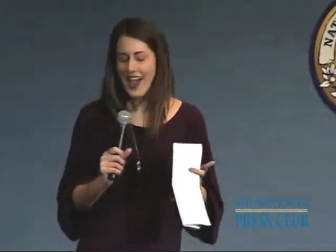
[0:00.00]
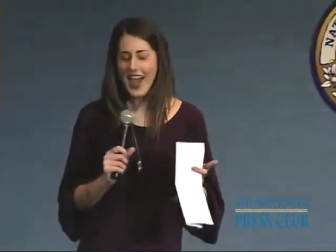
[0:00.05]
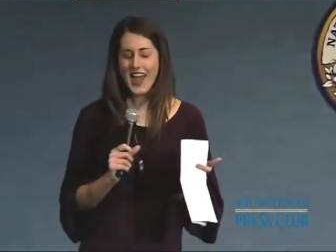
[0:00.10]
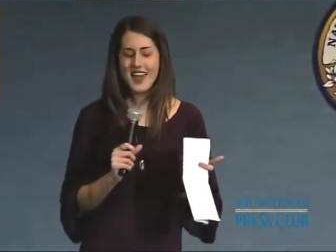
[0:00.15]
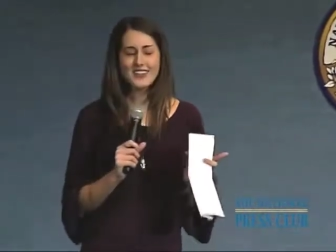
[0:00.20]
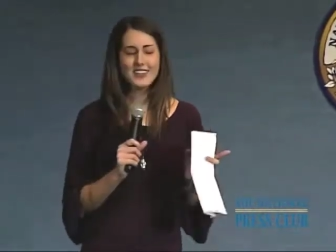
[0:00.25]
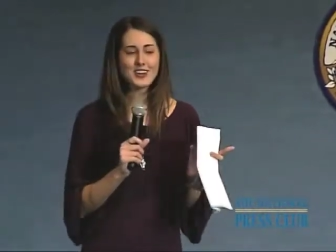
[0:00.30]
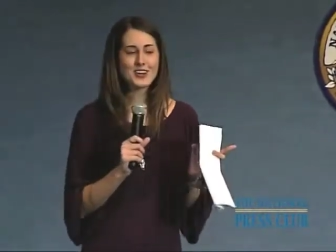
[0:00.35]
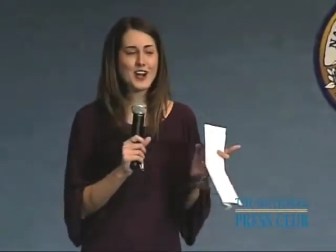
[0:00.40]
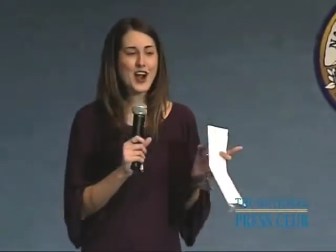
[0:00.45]

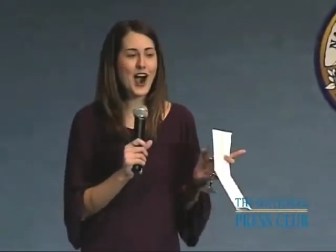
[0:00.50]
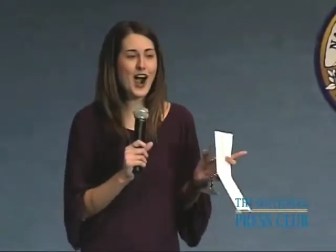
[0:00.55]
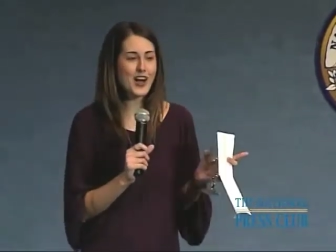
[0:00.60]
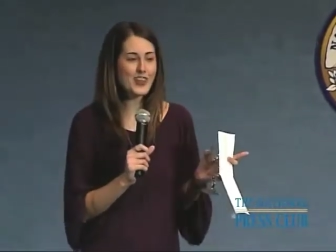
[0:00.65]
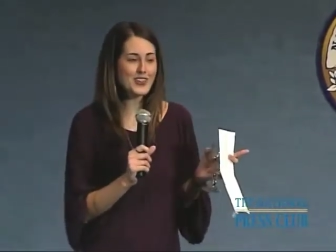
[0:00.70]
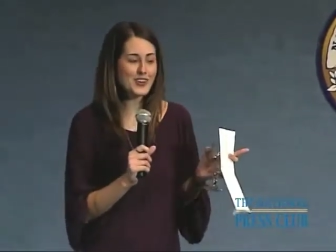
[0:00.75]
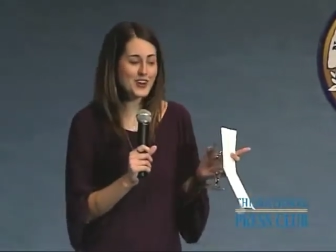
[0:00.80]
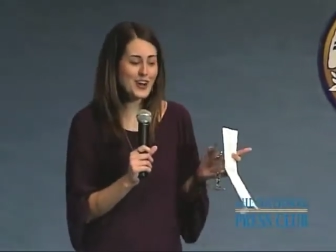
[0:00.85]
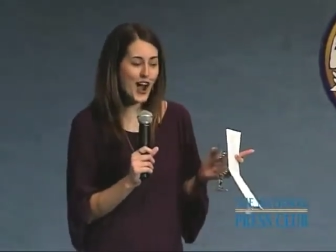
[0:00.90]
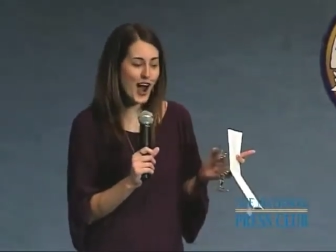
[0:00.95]
And
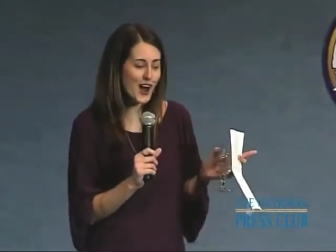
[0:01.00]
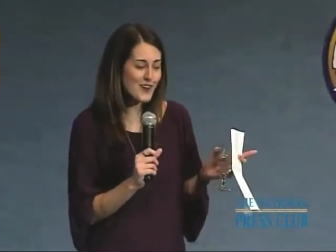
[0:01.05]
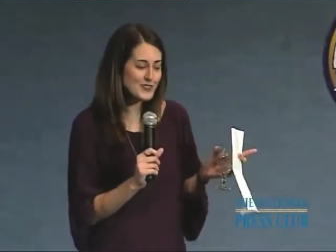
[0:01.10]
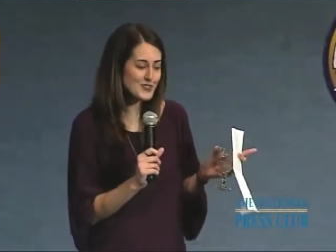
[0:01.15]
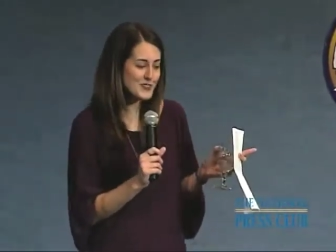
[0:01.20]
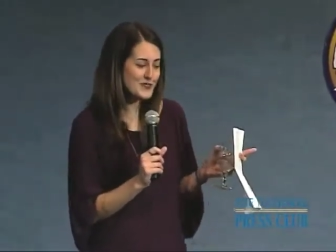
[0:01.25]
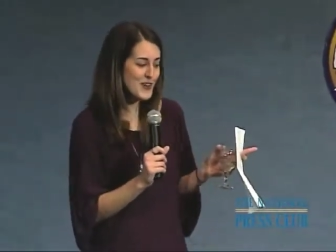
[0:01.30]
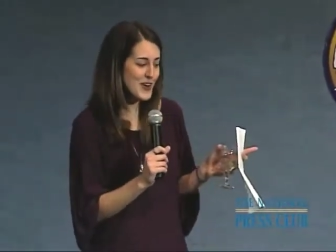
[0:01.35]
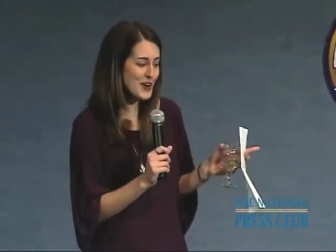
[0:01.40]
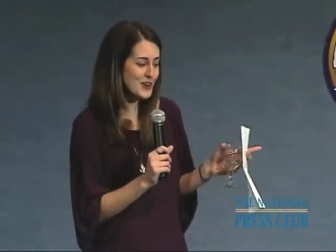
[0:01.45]
the
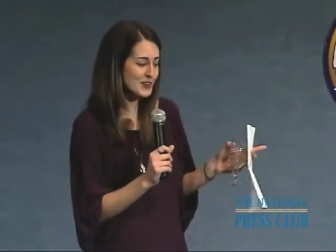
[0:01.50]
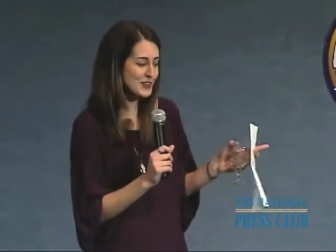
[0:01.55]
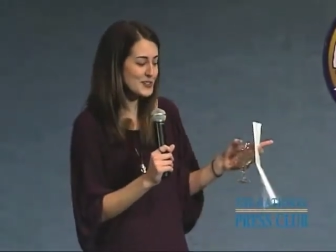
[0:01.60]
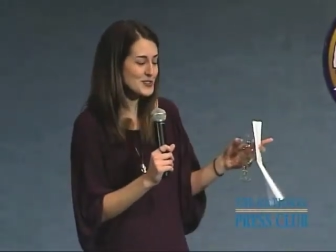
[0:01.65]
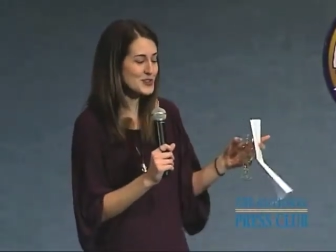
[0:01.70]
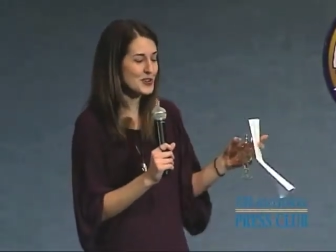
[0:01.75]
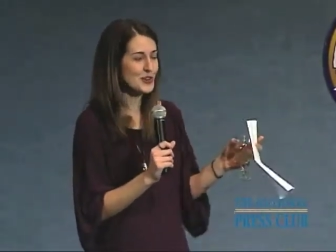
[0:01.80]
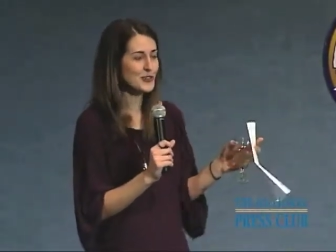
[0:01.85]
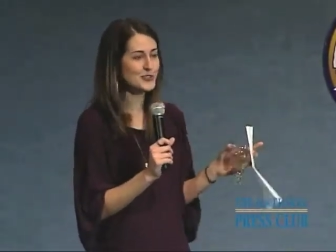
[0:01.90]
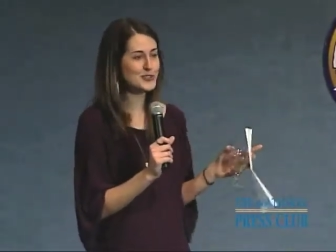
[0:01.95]
cops apparently
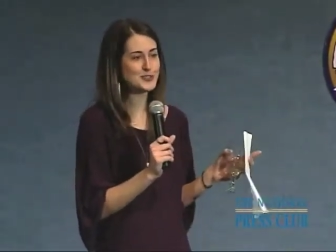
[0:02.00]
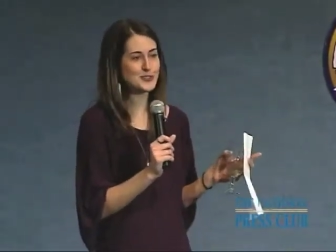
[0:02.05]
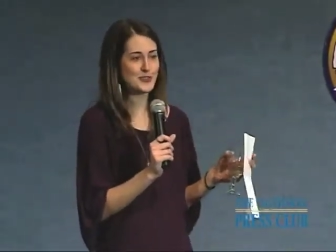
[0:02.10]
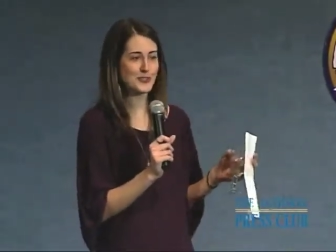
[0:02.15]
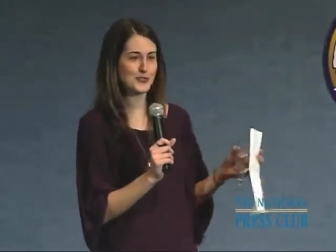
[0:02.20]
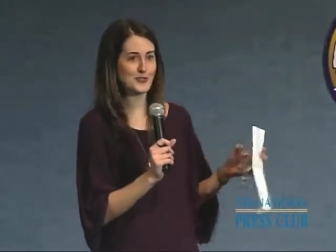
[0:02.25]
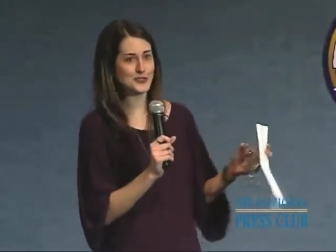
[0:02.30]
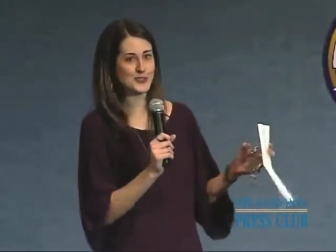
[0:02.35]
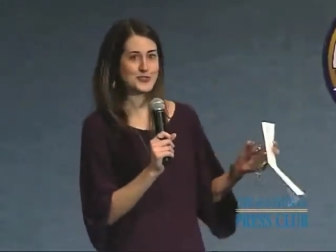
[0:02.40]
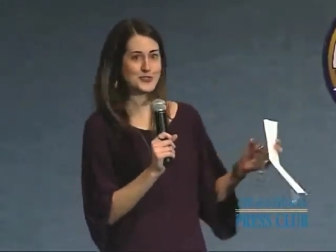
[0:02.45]
told this
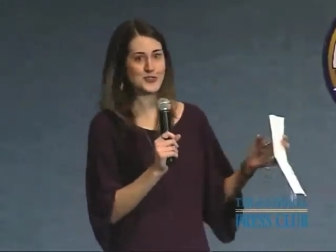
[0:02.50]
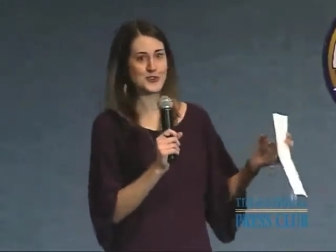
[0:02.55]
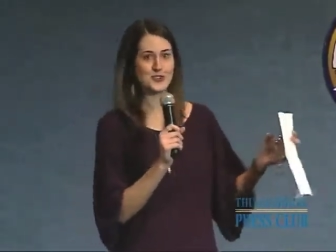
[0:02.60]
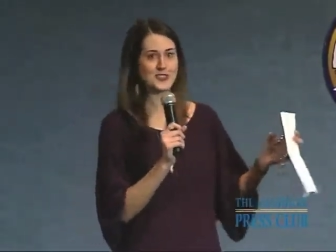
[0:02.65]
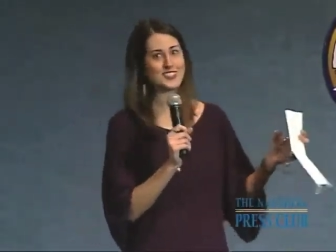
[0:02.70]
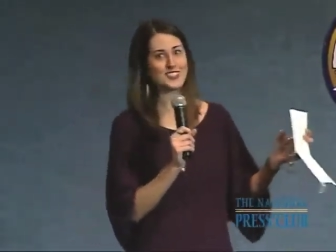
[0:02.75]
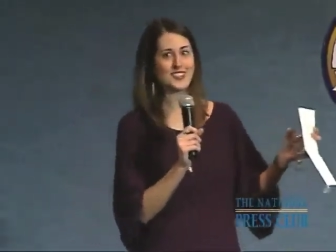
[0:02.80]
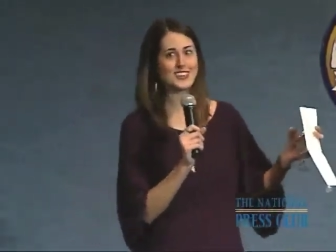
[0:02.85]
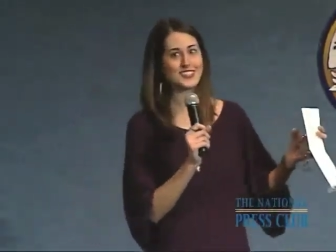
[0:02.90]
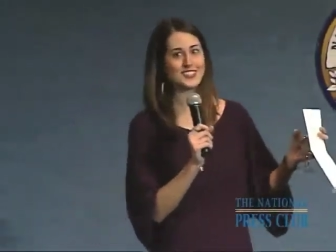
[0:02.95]
sort of
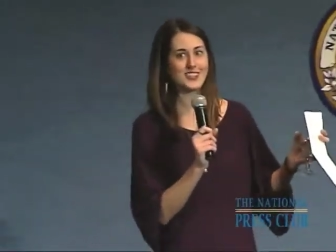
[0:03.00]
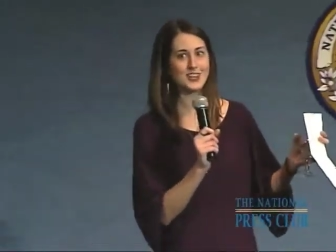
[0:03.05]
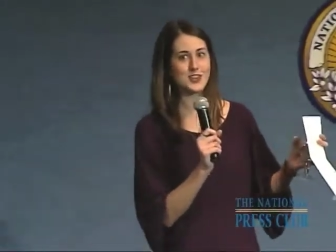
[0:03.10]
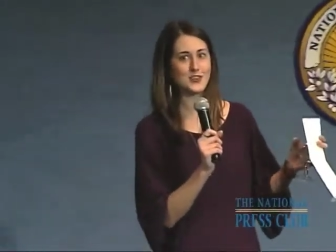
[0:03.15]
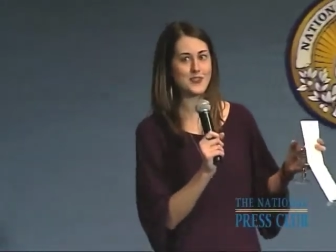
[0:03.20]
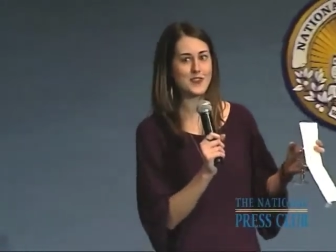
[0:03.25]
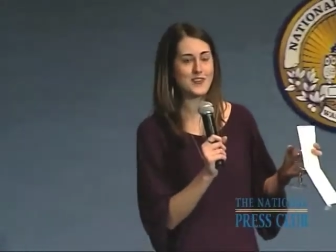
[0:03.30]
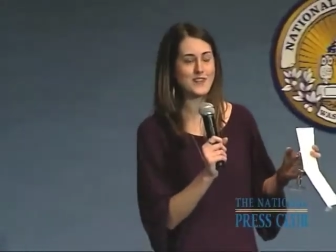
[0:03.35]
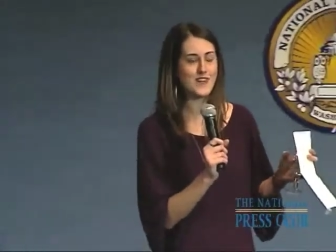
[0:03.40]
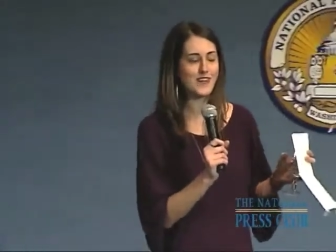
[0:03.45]
concerned citizen
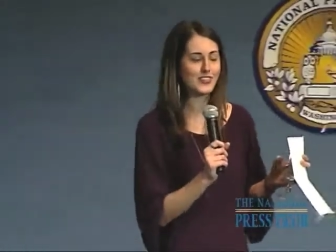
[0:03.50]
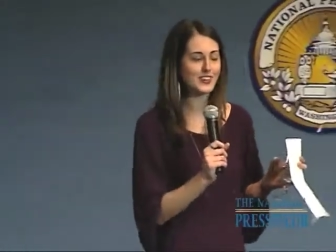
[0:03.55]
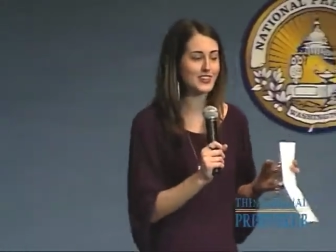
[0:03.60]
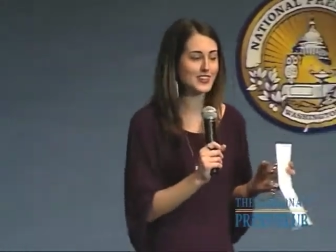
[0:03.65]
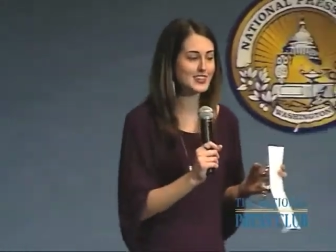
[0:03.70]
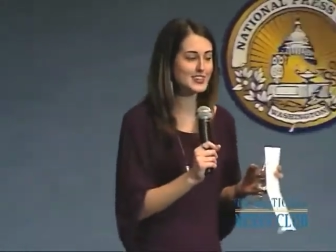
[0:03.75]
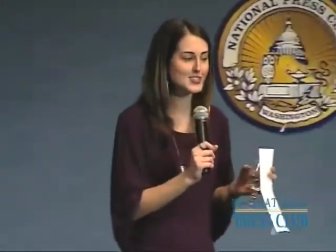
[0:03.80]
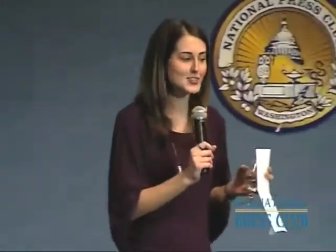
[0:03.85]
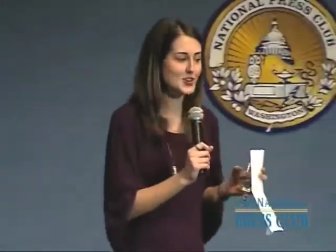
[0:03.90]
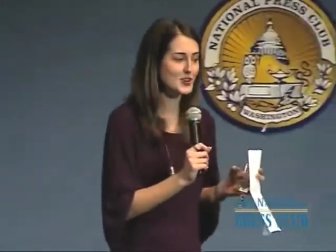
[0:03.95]
who emailed the
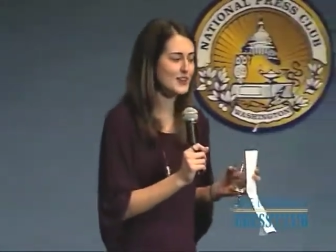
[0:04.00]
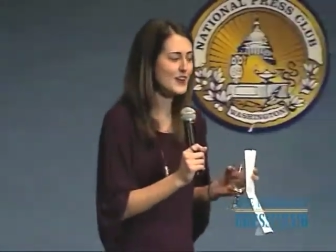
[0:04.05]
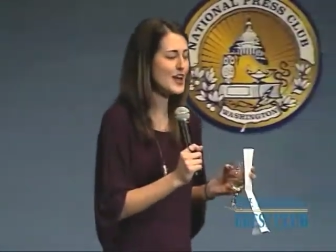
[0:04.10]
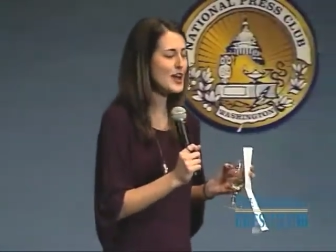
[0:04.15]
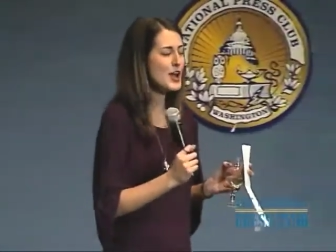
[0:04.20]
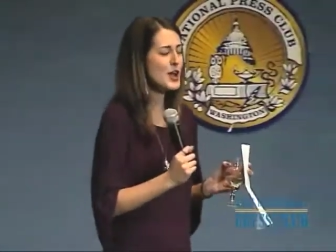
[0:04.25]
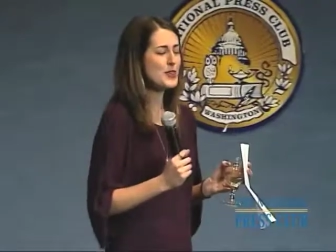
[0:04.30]
listserv